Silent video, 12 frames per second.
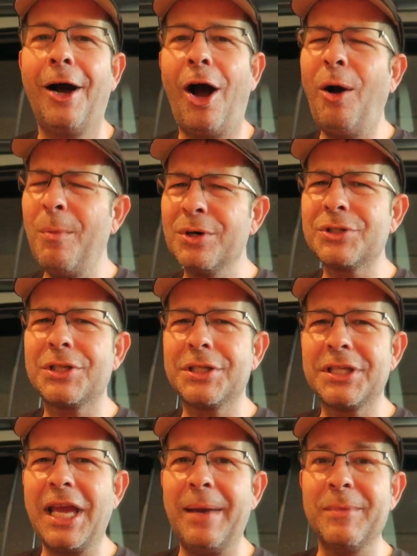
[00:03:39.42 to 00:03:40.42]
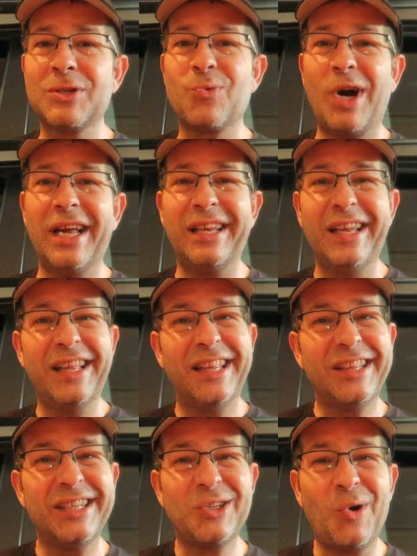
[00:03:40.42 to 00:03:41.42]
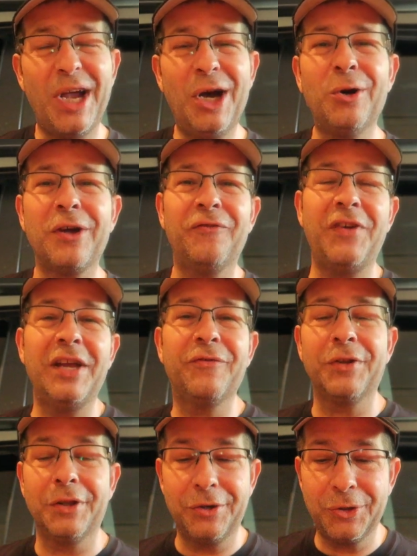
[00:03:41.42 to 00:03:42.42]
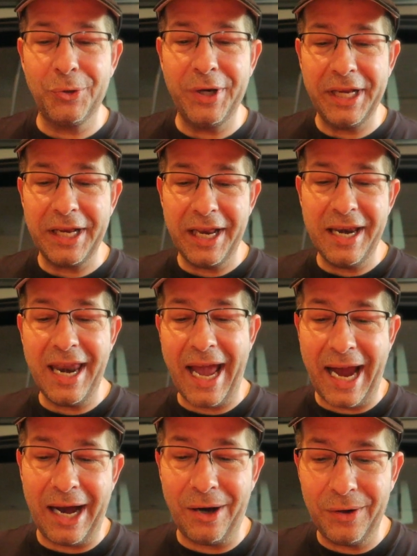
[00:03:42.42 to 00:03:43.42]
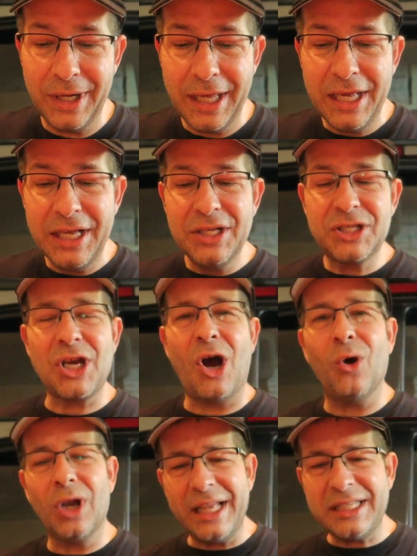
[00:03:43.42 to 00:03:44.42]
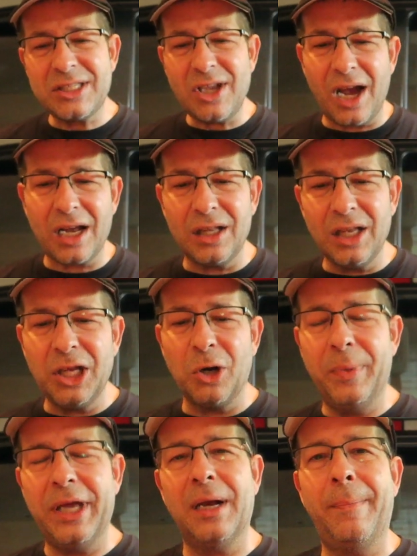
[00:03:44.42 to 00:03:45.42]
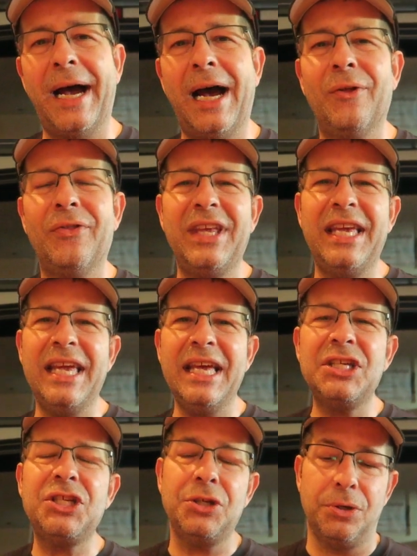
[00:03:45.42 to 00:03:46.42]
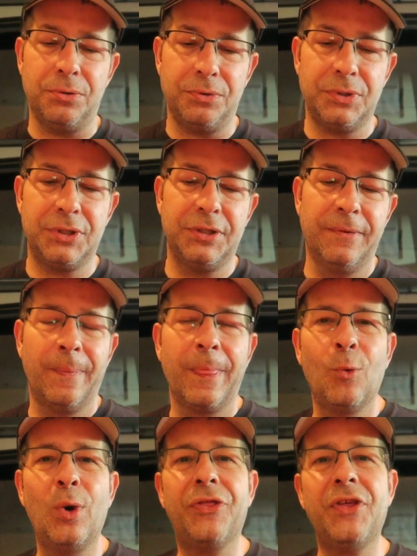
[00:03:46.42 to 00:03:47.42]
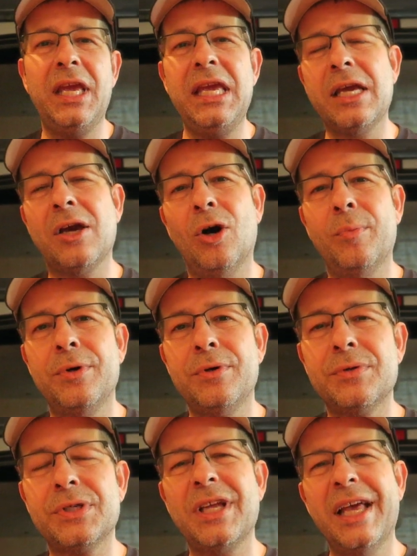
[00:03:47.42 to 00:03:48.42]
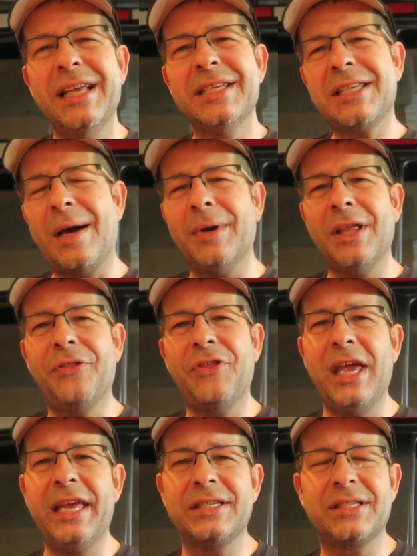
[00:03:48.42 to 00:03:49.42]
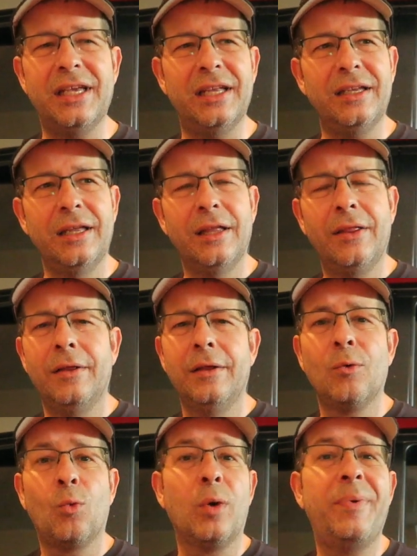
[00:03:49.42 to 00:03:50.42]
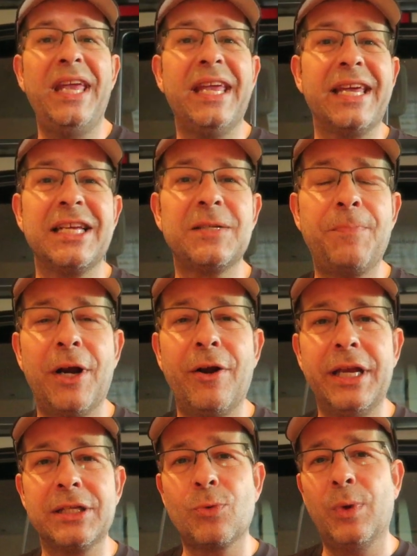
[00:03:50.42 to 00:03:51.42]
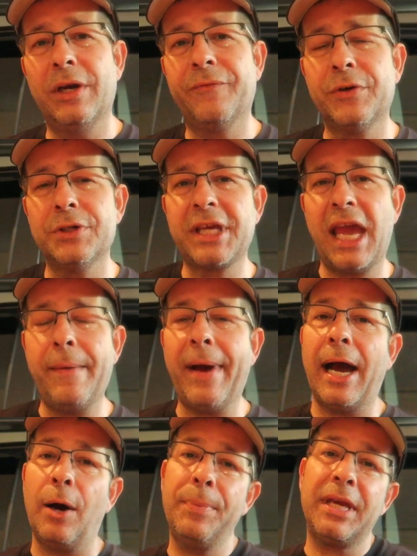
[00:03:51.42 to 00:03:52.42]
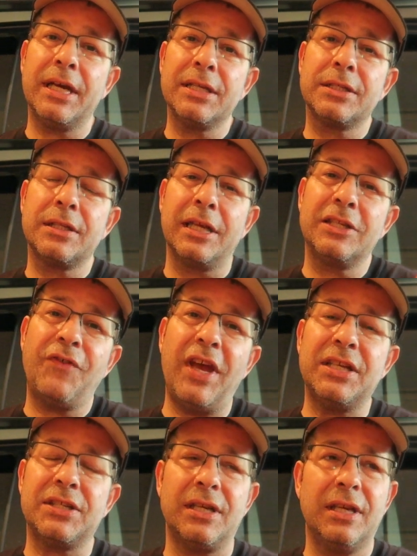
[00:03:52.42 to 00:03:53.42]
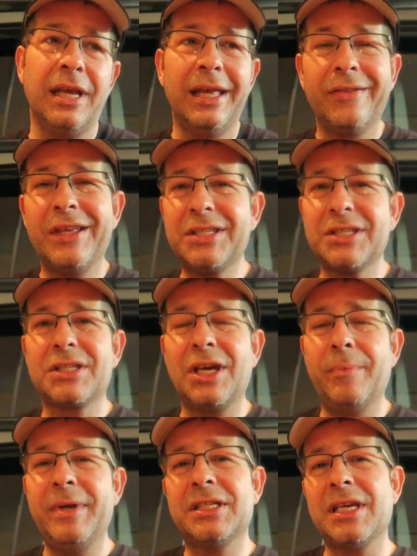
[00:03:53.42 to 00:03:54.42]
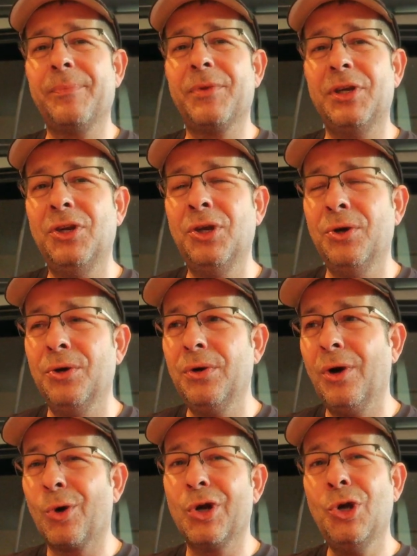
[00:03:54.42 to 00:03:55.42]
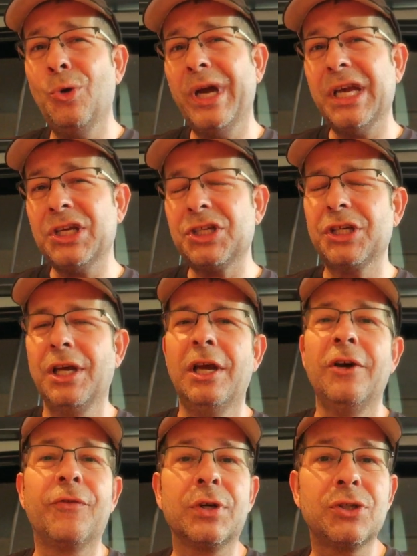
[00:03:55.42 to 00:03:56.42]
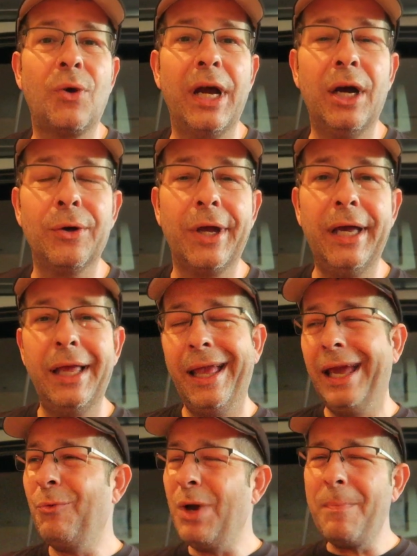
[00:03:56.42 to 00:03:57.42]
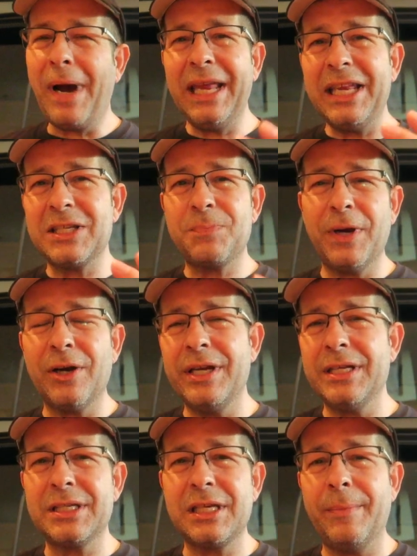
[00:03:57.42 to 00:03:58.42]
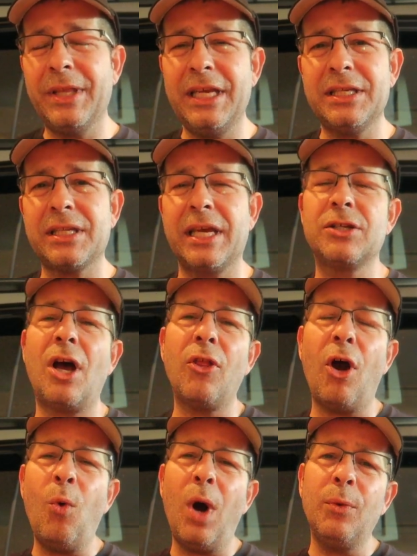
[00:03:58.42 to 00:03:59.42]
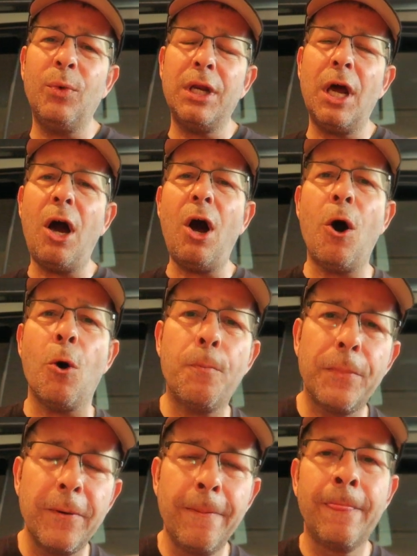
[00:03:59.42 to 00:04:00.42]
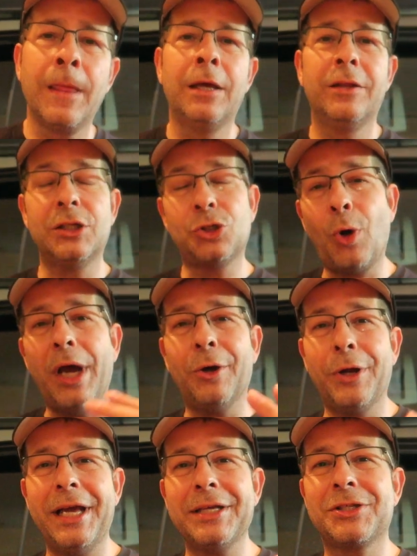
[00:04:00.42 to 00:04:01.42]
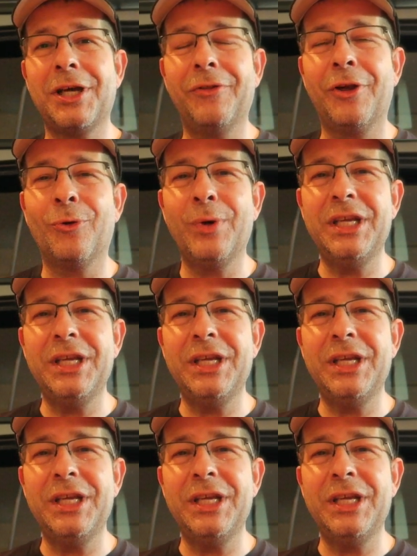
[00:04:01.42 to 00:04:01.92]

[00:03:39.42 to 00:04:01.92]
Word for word: Almost the same as what the Toyota faithful are doing now. So let's talk a little bit about the issues with the EcoBoost. Some of the things that were being experienced when it first came out, because let's face it, this is going to be something new or newish for Toyota, and we might experience some of these things. Although one would hope that Toyota has done their